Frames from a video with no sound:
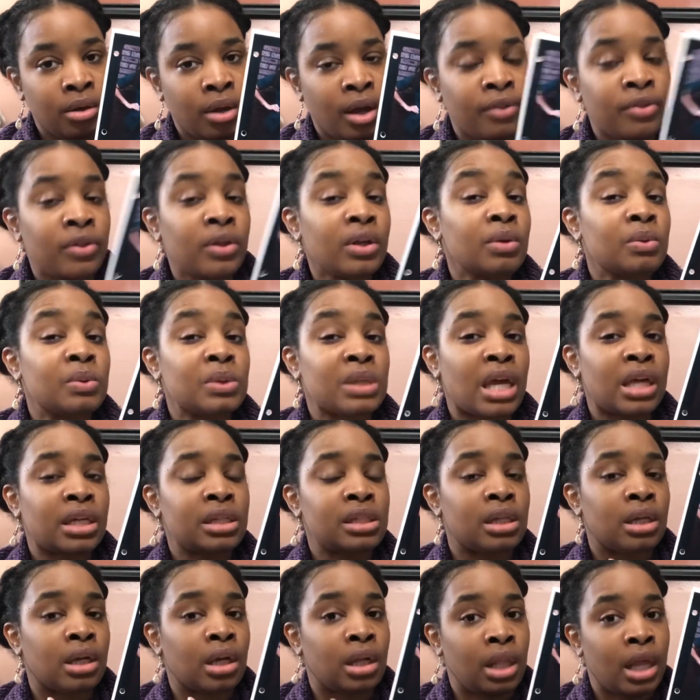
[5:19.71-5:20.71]
I think it was
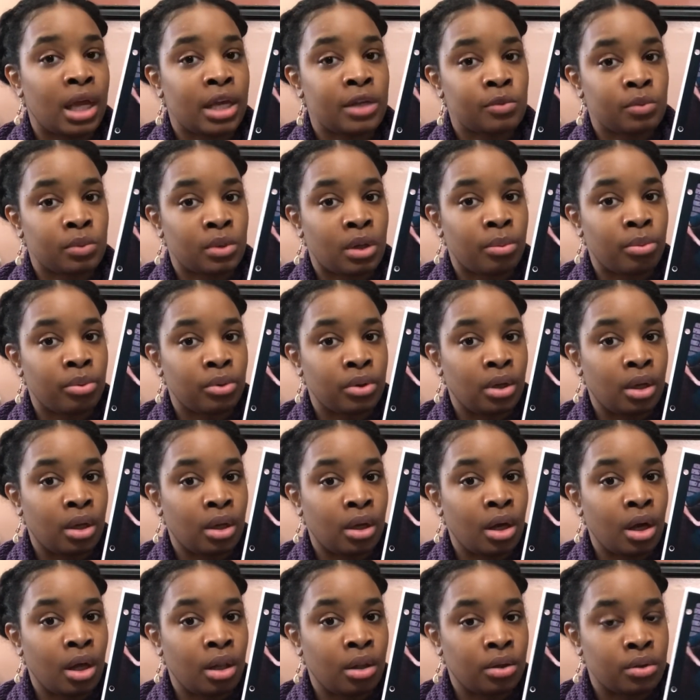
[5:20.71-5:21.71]
actually the last one I printed in
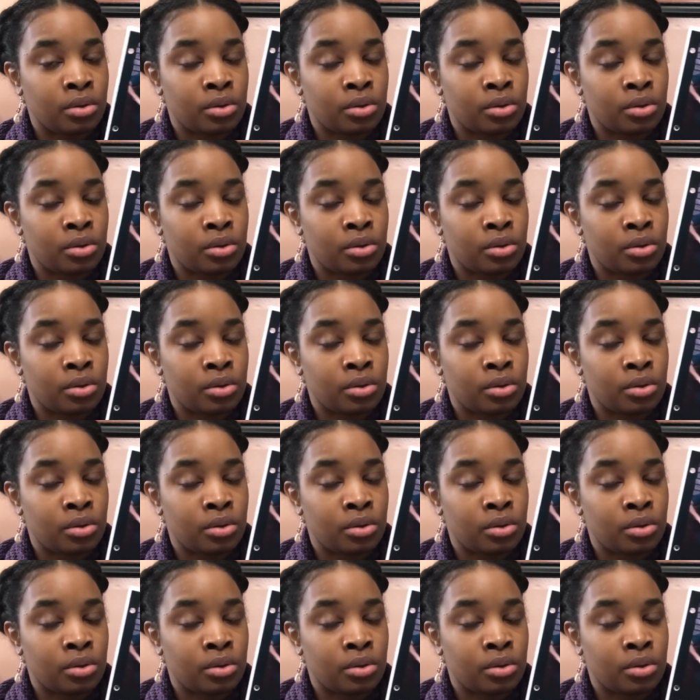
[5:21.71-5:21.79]
color.